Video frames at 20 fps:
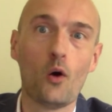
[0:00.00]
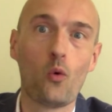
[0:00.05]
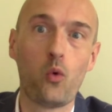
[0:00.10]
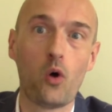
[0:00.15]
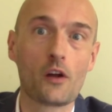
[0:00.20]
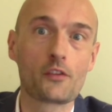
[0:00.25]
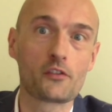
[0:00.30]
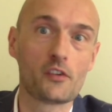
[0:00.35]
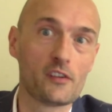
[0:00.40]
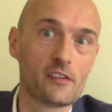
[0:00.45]

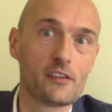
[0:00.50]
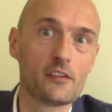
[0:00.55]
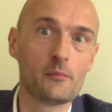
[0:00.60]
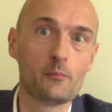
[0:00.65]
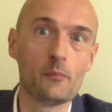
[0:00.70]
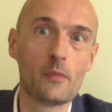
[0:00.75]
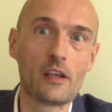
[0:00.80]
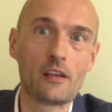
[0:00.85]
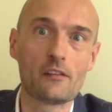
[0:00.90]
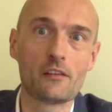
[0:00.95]
what does it
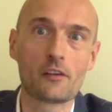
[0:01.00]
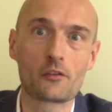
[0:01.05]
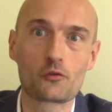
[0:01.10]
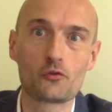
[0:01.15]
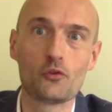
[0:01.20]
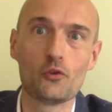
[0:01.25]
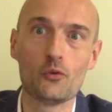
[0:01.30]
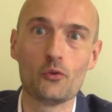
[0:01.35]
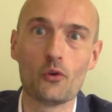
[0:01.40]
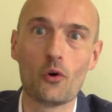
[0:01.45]
mean that
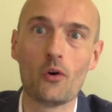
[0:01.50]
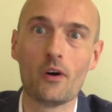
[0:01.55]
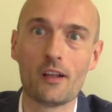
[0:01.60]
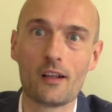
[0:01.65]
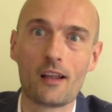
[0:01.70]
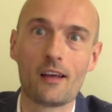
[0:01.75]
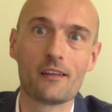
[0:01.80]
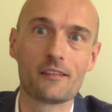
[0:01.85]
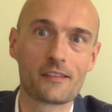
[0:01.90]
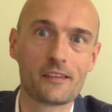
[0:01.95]
crude
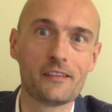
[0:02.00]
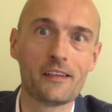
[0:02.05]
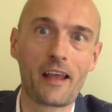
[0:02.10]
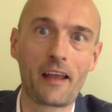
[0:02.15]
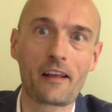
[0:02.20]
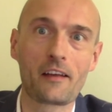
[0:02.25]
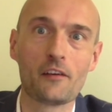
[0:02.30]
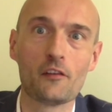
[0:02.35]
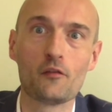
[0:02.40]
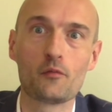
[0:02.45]
oil has a
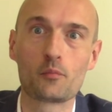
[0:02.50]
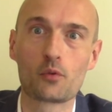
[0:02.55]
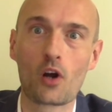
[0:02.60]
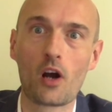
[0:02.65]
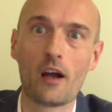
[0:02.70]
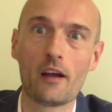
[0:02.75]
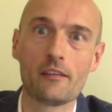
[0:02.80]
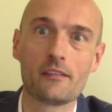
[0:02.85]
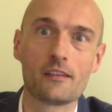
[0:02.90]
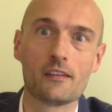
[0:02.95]
negative
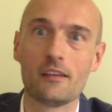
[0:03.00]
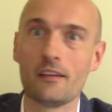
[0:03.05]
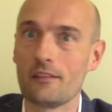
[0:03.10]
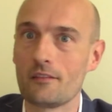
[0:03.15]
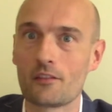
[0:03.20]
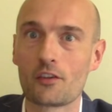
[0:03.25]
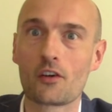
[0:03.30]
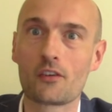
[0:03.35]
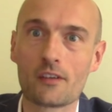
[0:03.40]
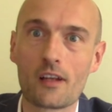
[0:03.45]
price, and
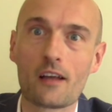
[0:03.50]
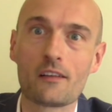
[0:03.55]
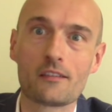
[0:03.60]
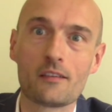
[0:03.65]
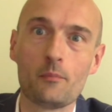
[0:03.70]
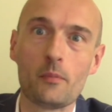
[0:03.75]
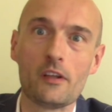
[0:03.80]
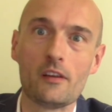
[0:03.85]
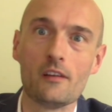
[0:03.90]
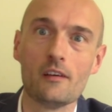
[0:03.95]
it turned out
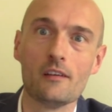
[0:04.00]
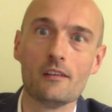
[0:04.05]
to be